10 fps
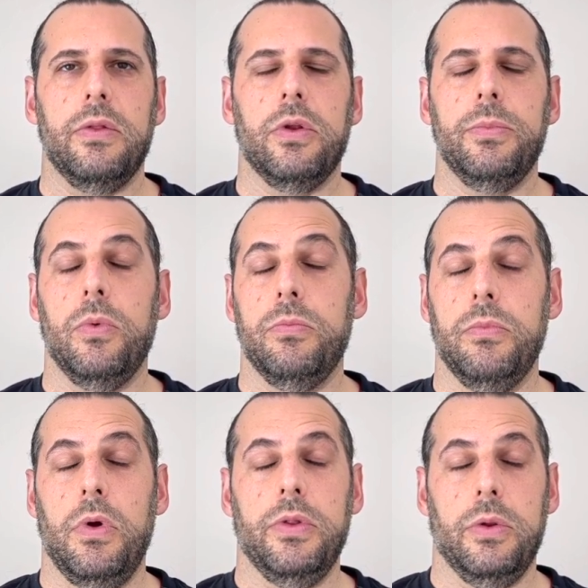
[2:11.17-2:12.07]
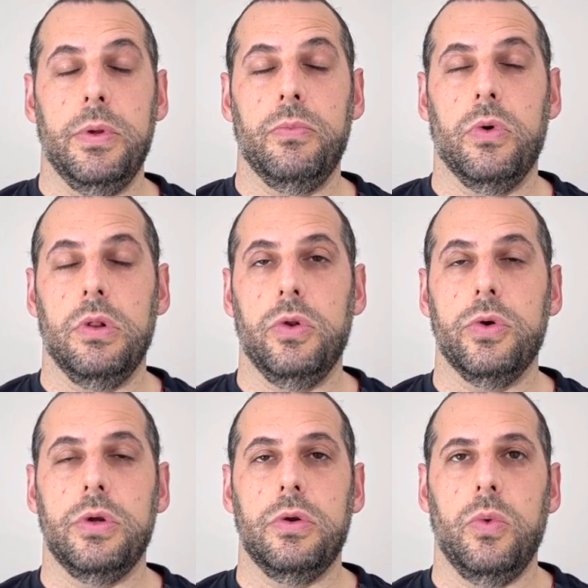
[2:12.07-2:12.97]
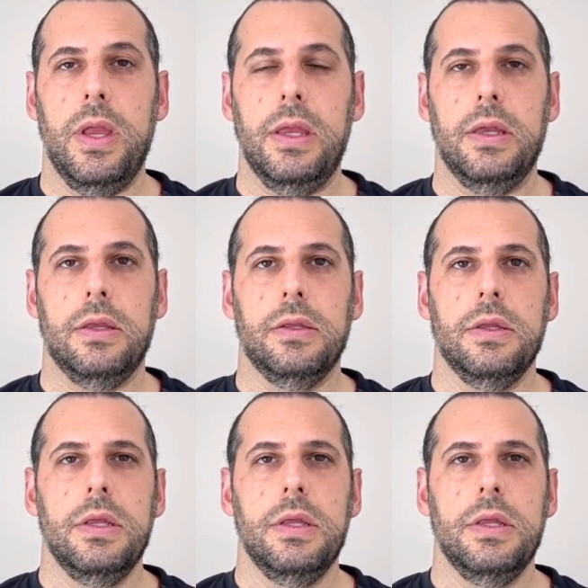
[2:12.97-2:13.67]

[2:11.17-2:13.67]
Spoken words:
little bit more alert and awake.